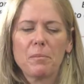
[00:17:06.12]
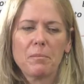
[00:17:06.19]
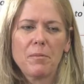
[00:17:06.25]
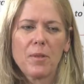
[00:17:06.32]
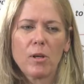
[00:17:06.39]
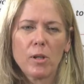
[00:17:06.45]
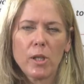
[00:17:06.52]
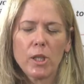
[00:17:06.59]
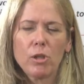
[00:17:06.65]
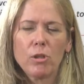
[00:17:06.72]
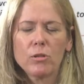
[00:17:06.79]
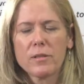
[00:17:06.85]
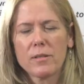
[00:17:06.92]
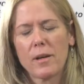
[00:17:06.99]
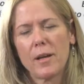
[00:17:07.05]
the
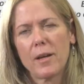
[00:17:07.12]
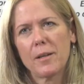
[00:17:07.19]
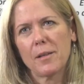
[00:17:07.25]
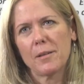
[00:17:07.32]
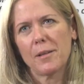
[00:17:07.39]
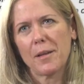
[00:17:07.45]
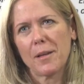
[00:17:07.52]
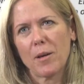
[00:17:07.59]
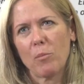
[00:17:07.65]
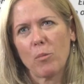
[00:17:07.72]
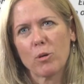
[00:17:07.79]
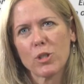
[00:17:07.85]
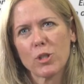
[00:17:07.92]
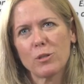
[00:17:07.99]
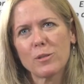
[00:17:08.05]
clinical side and the
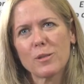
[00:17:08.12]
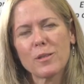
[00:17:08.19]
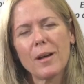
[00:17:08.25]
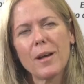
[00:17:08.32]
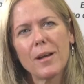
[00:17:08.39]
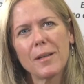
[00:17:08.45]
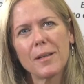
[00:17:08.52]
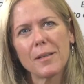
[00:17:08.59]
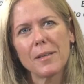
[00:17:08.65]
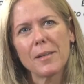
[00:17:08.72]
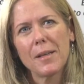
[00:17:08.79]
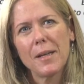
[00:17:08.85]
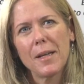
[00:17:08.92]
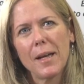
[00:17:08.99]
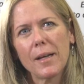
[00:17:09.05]
emotional side, and
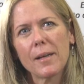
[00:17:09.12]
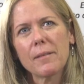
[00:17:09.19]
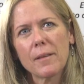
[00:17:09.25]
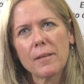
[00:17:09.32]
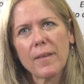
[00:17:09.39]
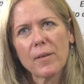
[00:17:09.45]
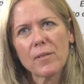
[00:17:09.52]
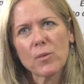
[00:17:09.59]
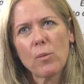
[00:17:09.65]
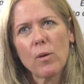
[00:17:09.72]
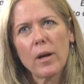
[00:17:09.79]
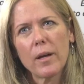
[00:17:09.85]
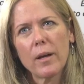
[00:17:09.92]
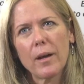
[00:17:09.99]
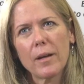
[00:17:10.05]
I think that's
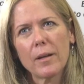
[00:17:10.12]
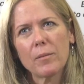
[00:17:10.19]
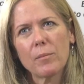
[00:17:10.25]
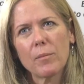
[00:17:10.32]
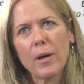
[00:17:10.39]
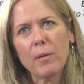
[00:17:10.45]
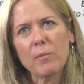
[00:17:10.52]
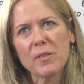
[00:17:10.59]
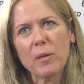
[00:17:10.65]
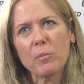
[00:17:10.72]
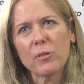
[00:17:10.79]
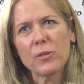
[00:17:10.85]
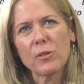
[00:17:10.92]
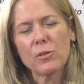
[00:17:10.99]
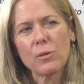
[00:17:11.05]
why I was able
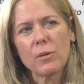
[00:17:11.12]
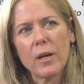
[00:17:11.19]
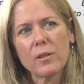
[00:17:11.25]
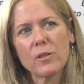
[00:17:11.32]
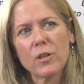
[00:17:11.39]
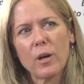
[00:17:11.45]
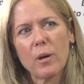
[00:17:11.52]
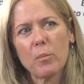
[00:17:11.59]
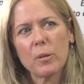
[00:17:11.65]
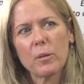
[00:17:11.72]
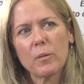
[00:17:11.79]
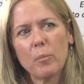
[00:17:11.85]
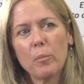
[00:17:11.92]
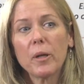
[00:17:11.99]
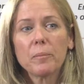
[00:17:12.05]
to do that job.
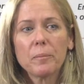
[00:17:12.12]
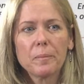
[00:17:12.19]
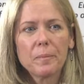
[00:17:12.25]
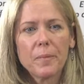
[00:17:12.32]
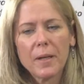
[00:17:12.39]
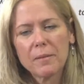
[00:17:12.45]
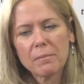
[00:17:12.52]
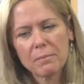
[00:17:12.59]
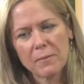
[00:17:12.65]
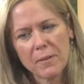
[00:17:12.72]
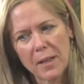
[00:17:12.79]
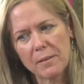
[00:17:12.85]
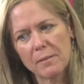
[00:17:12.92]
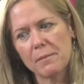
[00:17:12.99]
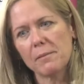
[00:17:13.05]
But it
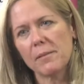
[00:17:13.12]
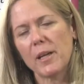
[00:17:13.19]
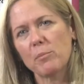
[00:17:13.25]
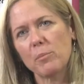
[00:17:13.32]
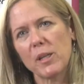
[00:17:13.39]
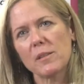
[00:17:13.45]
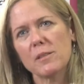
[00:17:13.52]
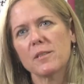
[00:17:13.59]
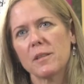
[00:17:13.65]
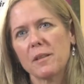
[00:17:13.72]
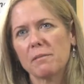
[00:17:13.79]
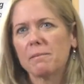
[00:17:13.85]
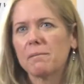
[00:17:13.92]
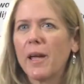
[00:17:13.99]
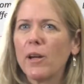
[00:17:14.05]
then led me to
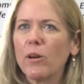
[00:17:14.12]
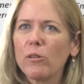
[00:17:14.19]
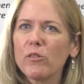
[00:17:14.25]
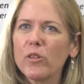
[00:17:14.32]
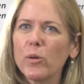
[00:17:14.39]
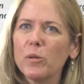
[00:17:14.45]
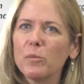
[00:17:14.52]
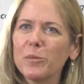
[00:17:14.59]
Anchor Fuel,